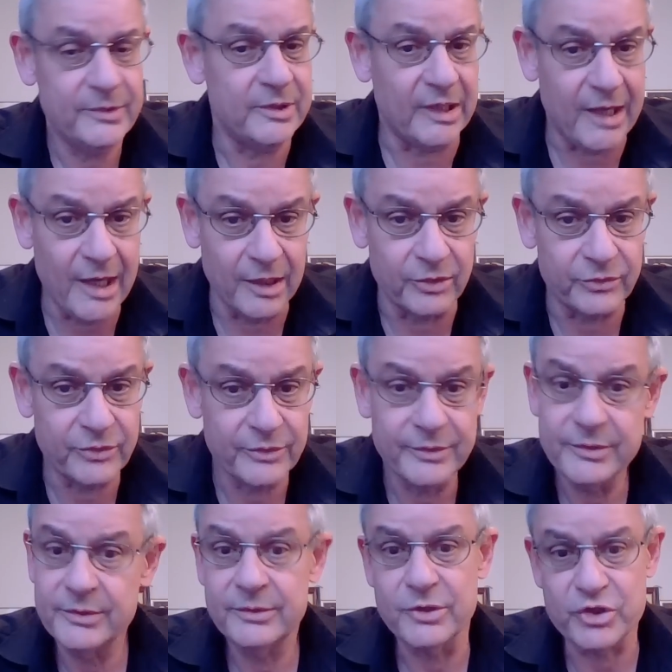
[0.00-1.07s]
the guilt,
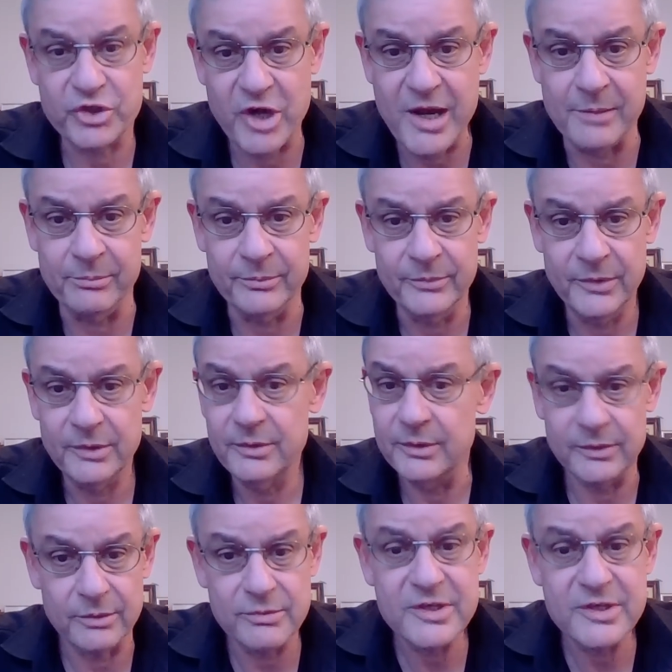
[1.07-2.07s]
the shame, the